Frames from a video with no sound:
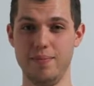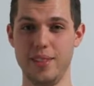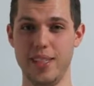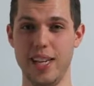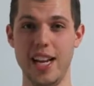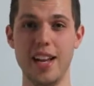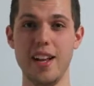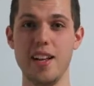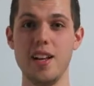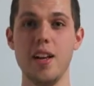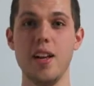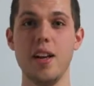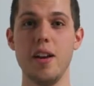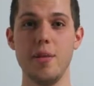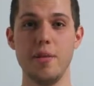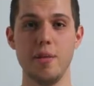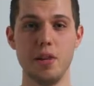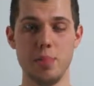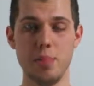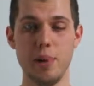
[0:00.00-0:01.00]
okay?
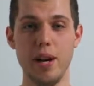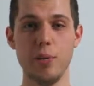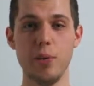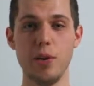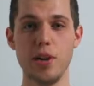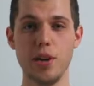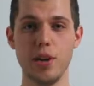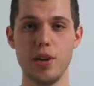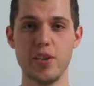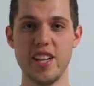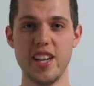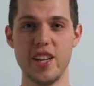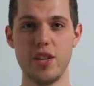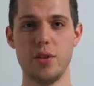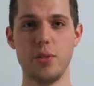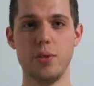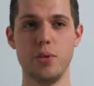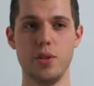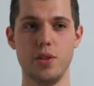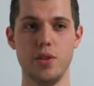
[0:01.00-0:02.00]
Despite what our
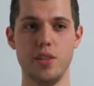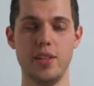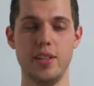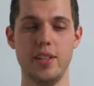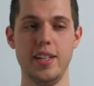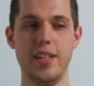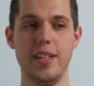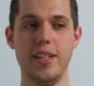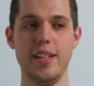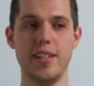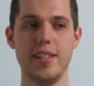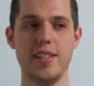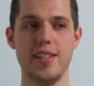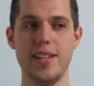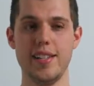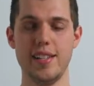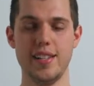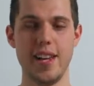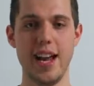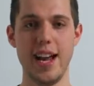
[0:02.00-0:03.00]
sexual
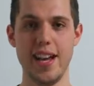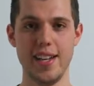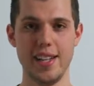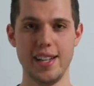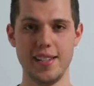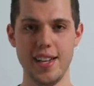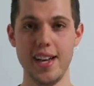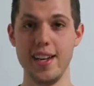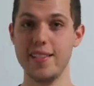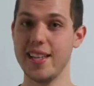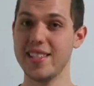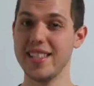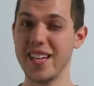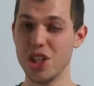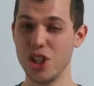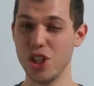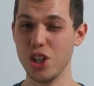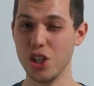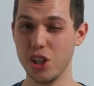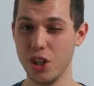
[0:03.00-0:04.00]
society says, that's
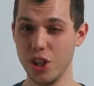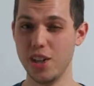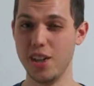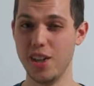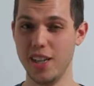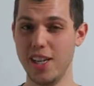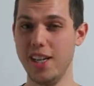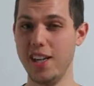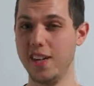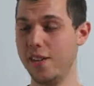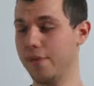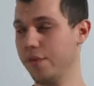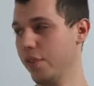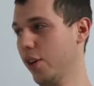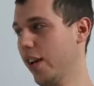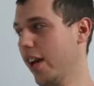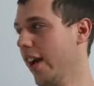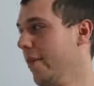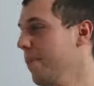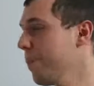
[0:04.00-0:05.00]
actually a good thing,
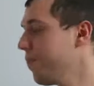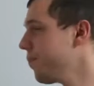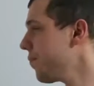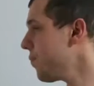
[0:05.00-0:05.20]
okay?